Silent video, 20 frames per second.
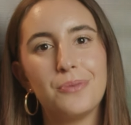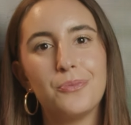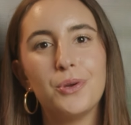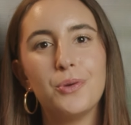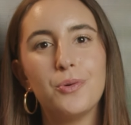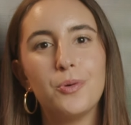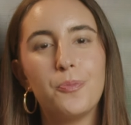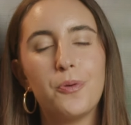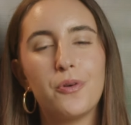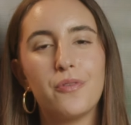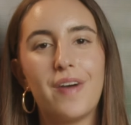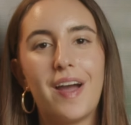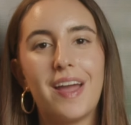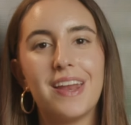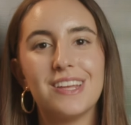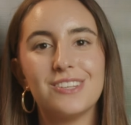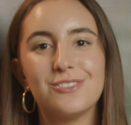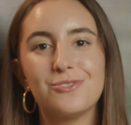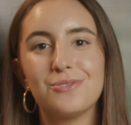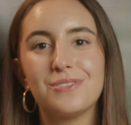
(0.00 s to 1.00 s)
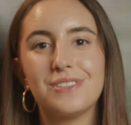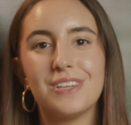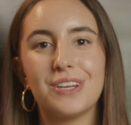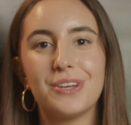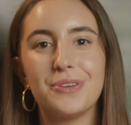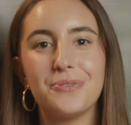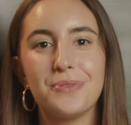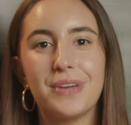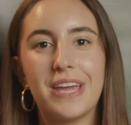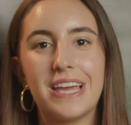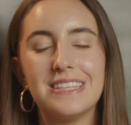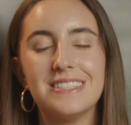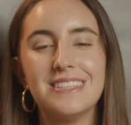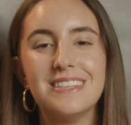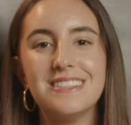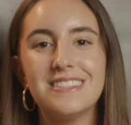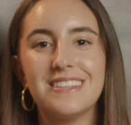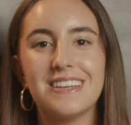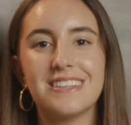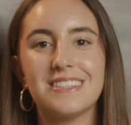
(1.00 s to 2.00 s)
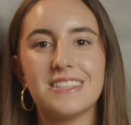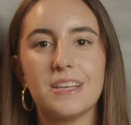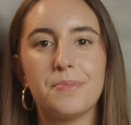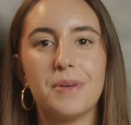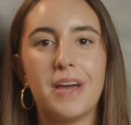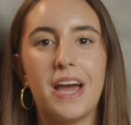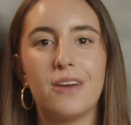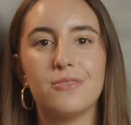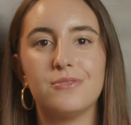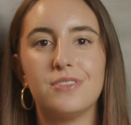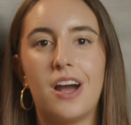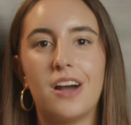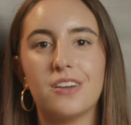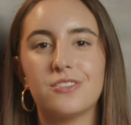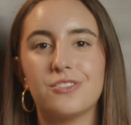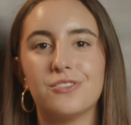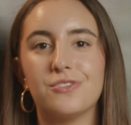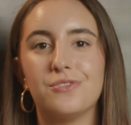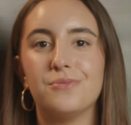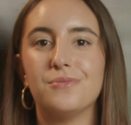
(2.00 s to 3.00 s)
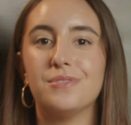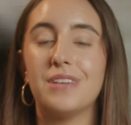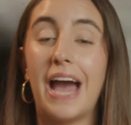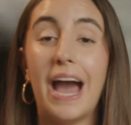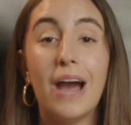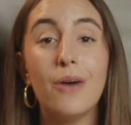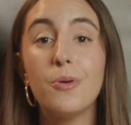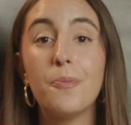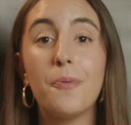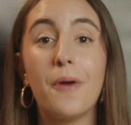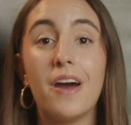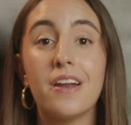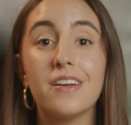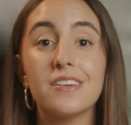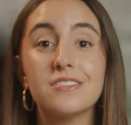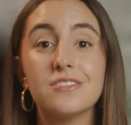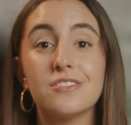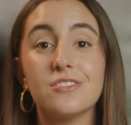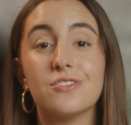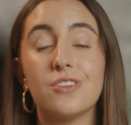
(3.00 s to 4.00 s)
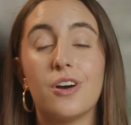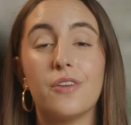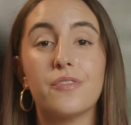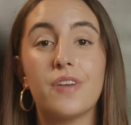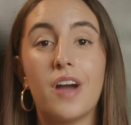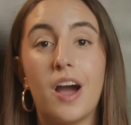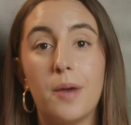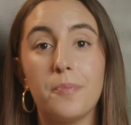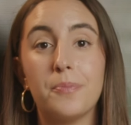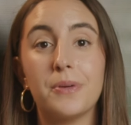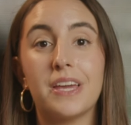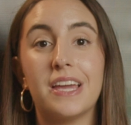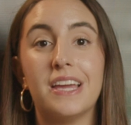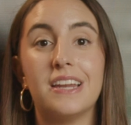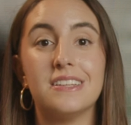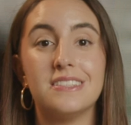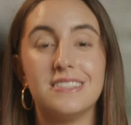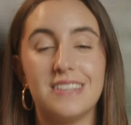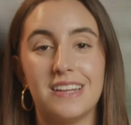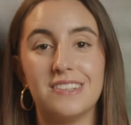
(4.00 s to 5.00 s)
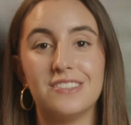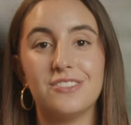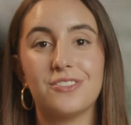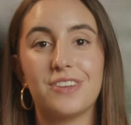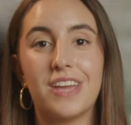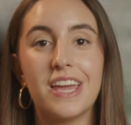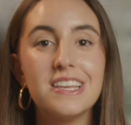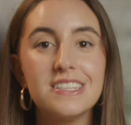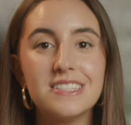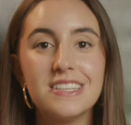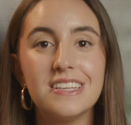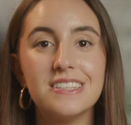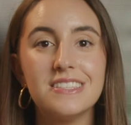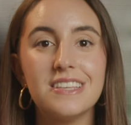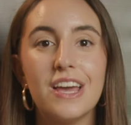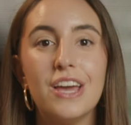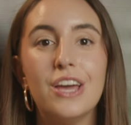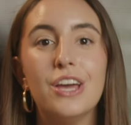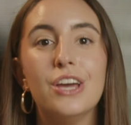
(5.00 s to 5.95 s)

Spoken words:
We will provide interesting new cases to exhibit how doctors use our products to solve complicated dental cases,